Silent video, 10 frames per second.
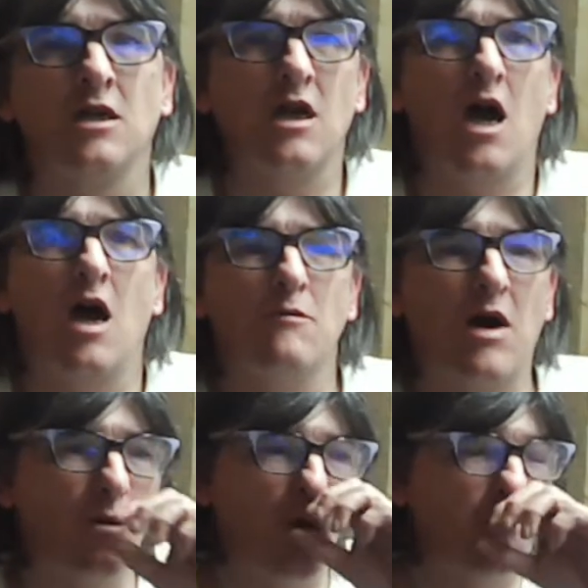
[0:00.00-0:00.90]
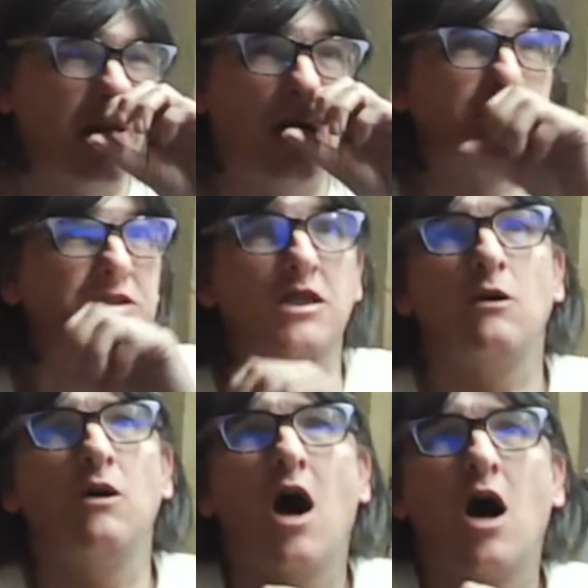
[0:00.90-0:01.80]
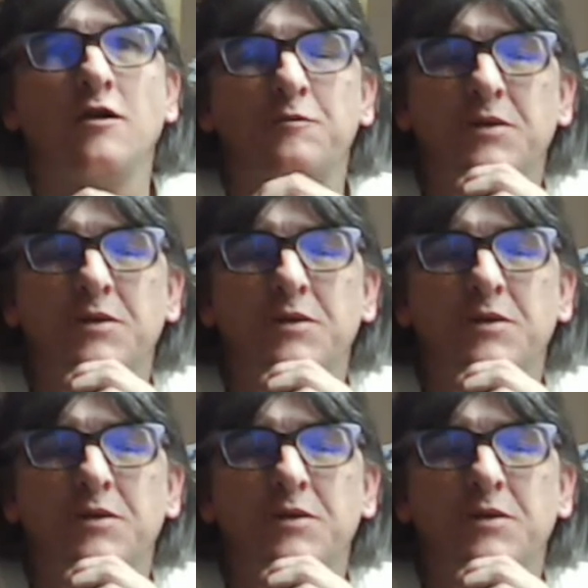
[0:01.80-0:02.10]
I won't be able to go live